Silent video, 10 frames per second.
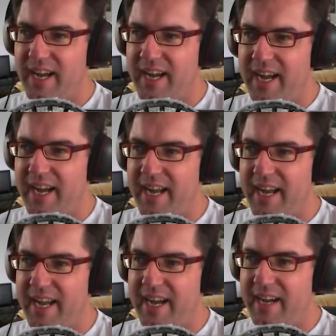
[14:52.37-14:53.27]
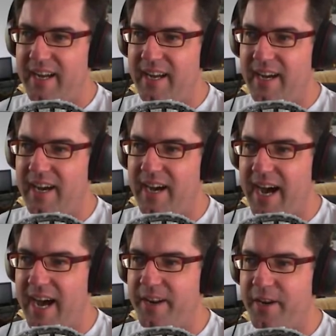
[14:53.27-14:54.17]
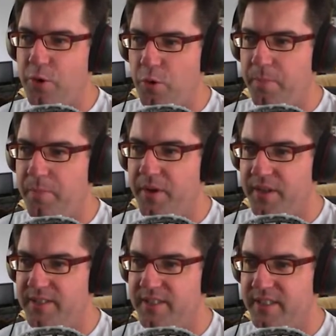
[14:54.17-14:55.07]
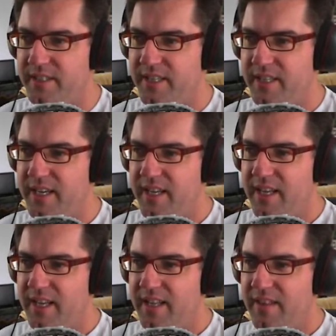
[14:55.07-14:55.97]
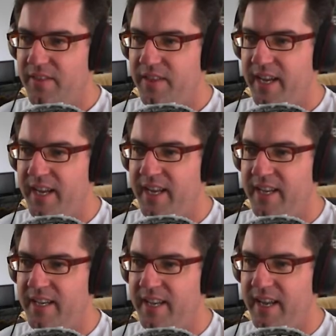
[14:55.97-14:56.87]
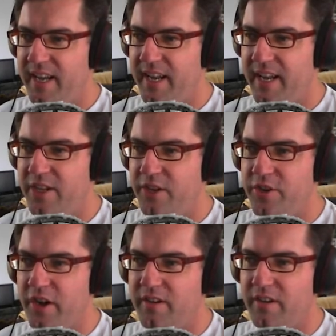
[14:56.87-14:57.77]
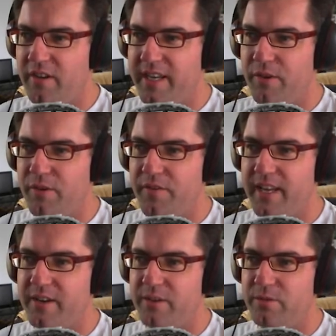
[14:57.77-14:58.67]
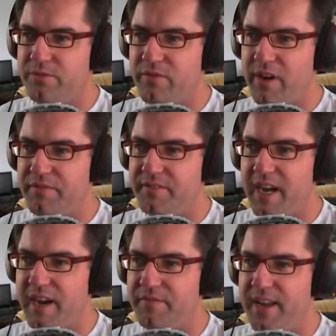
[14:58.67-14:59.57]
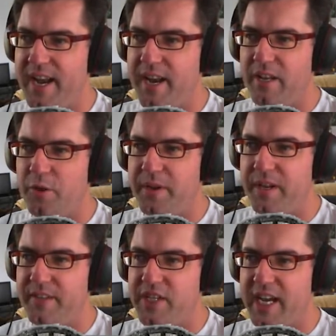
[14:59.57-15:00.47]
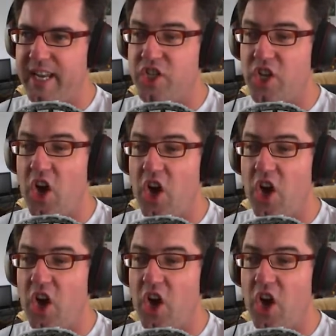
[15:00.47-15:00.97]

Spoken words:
a hardcore person, then, and you don't like your vehicles rough, tough, and a little bit of a challenge, I